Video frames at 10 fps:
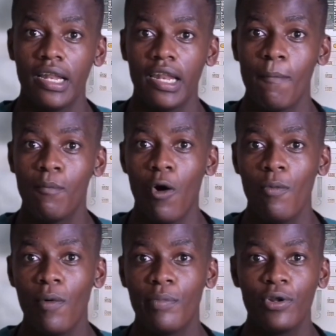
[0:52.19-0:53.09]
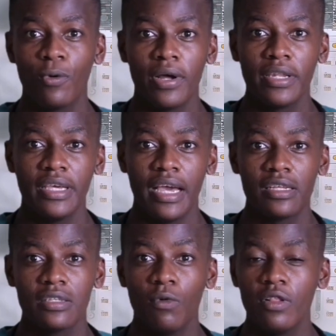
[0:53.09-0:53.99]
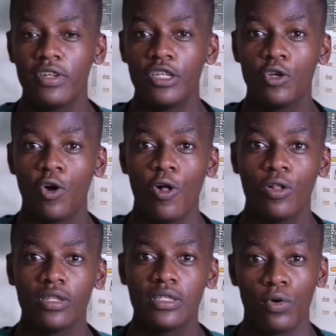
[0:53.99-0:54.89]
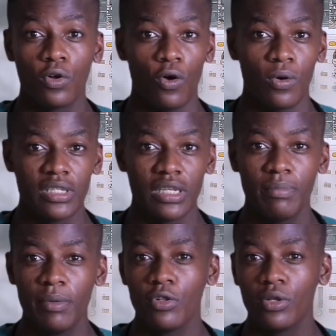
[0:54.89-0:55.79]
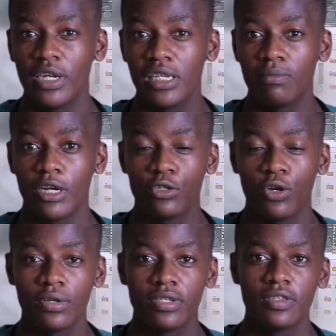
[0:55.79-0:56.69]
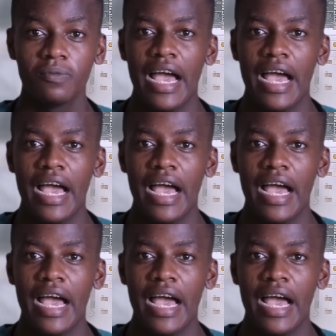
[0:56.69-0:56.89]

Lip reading: Limpopo, Polokwane, at a small village called Wotropo. Some people know it as Matox.